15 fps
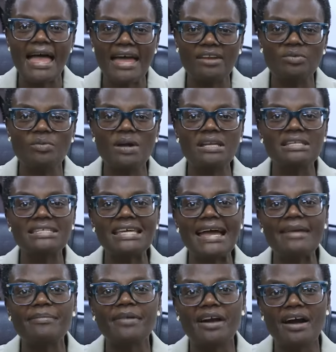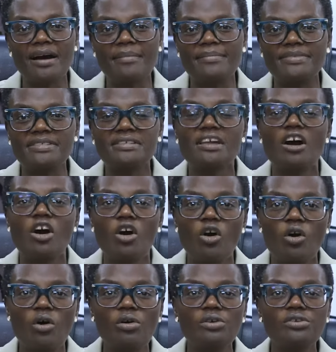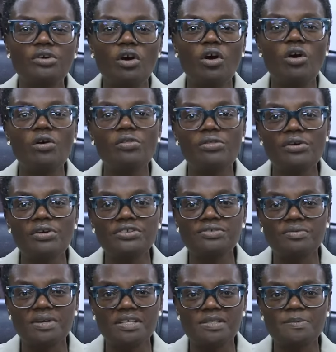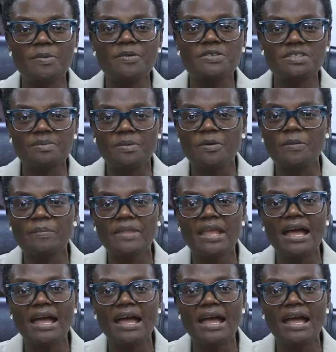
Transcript: and when time comes, hold all those responsible